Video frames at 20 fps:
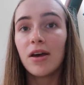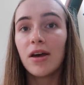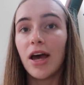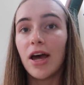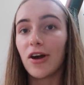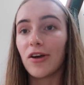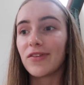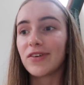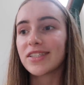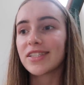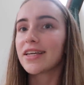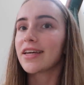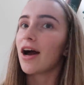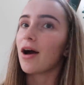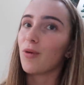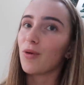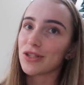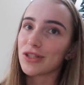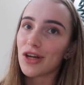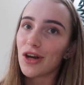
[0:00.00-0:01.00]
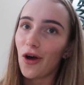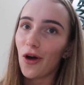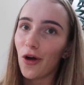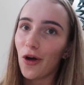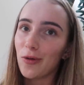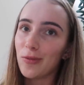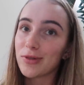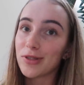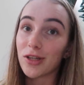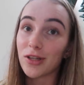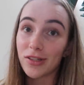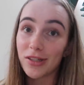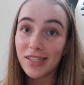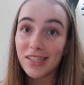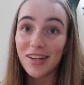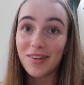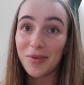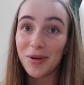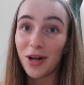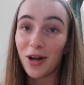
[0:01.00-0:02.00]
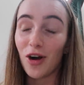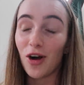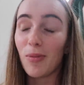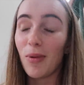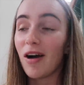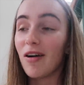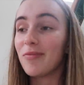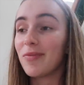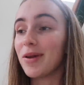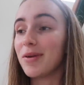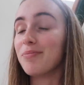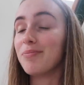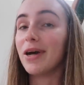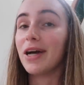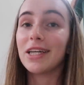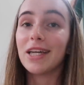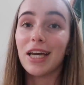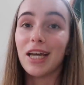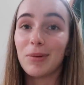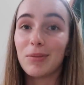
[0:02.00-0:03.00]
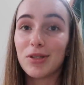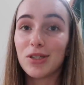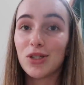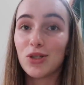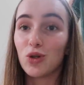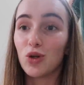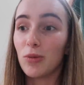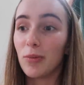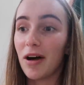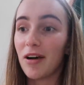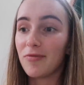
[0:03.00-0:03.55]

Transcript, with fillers: And obviously I wasn't home, so since I've been home I've been baking up a storm.